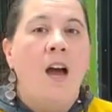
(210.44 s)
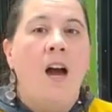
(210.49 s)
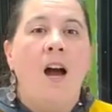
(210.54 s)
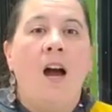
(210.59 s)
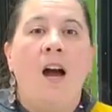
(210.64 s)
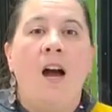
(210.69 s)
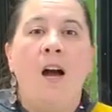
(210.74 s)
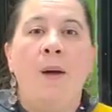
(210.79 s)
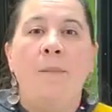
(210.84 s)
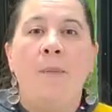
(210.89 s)

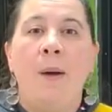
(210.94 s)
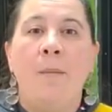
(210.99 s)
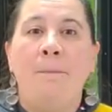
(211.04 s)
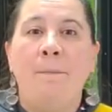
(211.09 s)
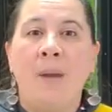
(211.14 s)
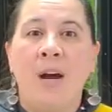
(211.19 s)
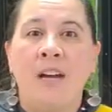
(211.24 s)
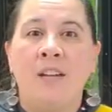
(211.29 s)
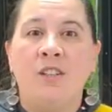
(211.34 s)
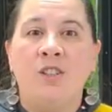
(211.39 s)
Um,
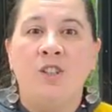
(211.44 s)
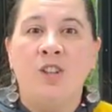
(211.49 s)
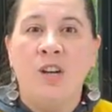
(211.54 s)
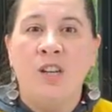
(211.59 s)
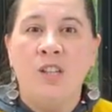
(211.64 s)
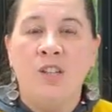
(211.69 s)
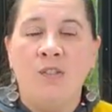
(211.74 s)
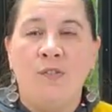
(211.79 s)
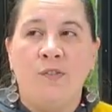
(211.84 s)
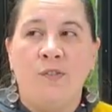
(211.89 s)
but
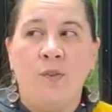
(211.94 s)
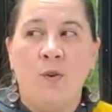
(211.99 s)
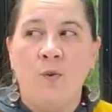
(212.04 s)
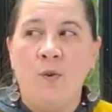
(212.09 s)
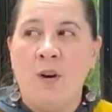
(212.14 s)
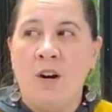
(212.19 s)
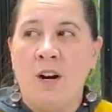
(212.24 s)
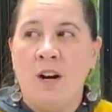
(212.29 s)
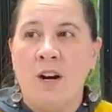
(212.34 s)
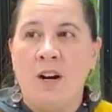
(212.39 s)
just
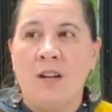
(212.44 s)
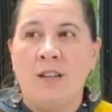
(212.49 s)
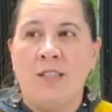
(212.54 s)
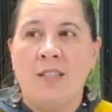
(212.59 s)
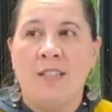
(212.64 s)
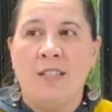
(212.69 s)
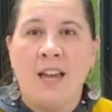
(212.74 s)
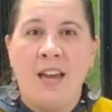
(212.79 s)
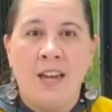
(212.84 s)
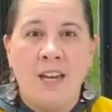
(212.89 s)
for
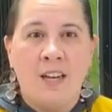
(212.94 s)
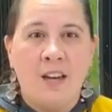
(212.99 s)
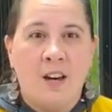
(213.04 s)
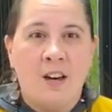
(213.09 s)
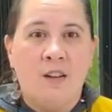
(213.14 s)
sake